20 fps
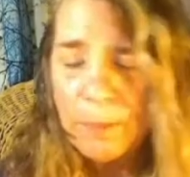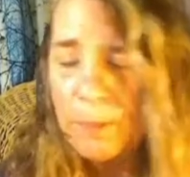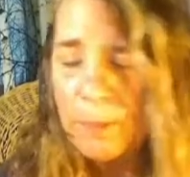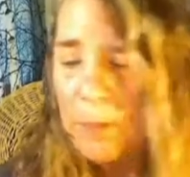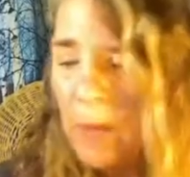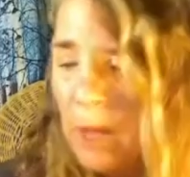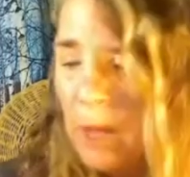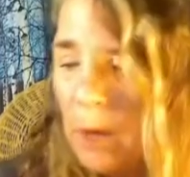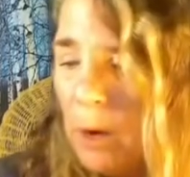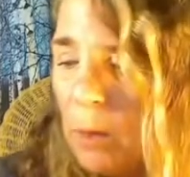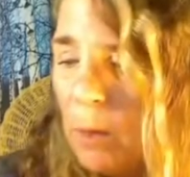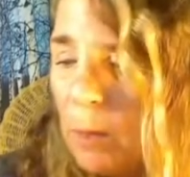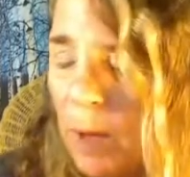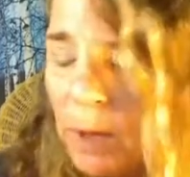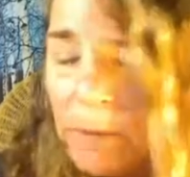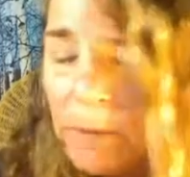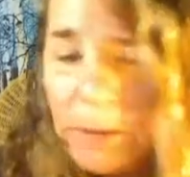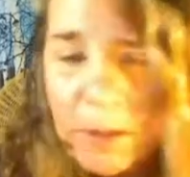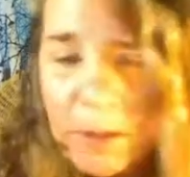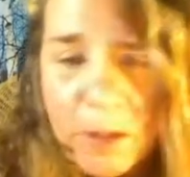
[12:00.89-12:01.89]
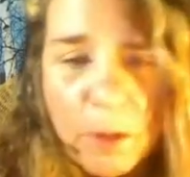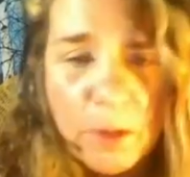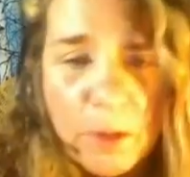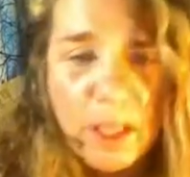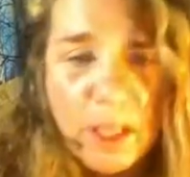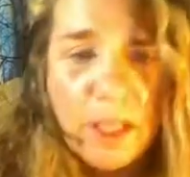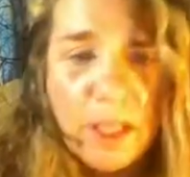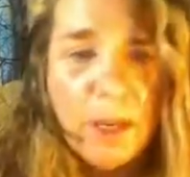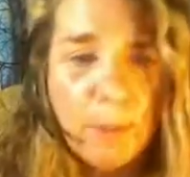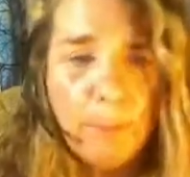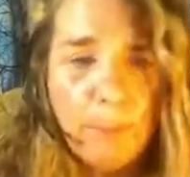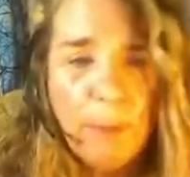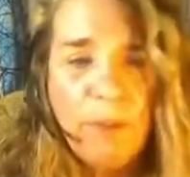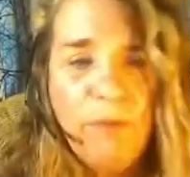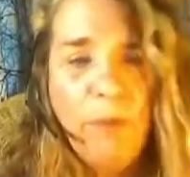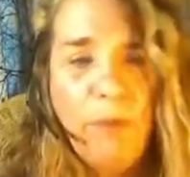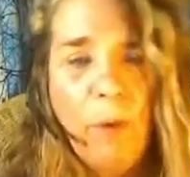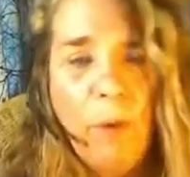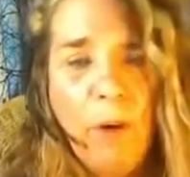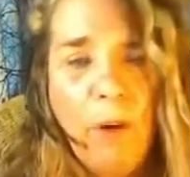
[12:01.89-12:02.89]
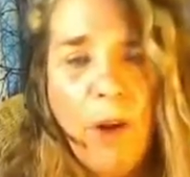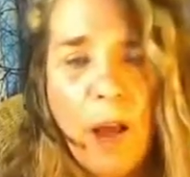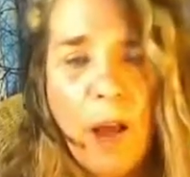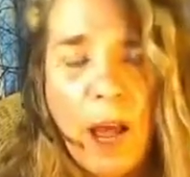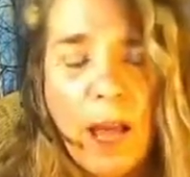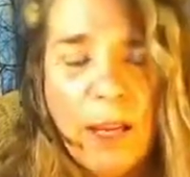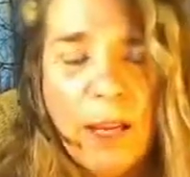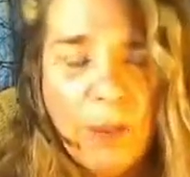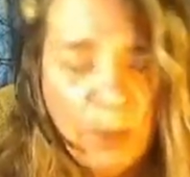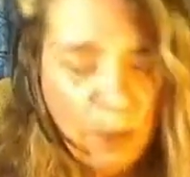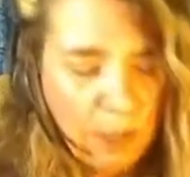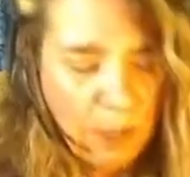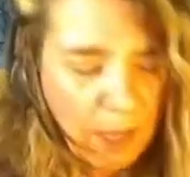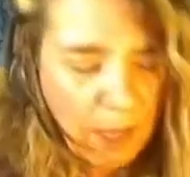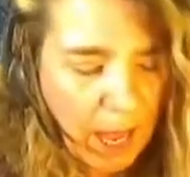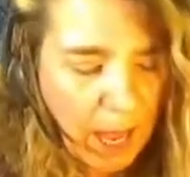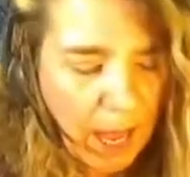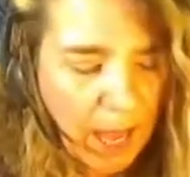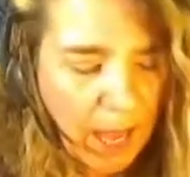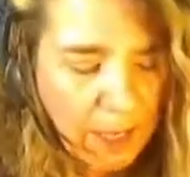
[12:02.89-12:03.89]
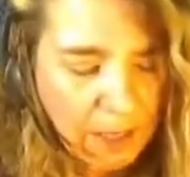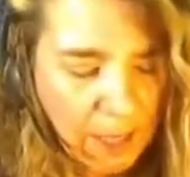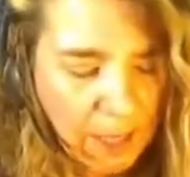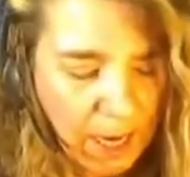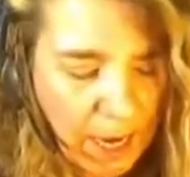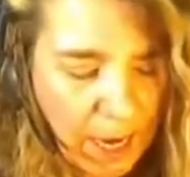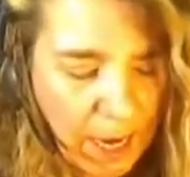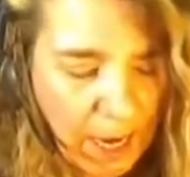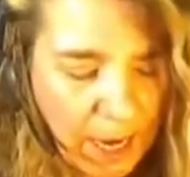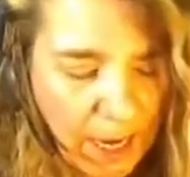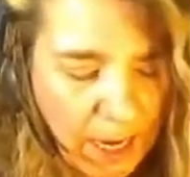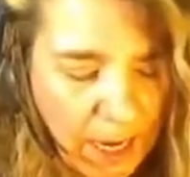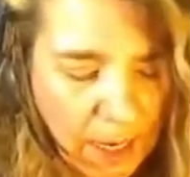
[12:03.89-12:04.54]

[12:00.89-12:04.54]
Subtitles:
Well, Susan, before I look at a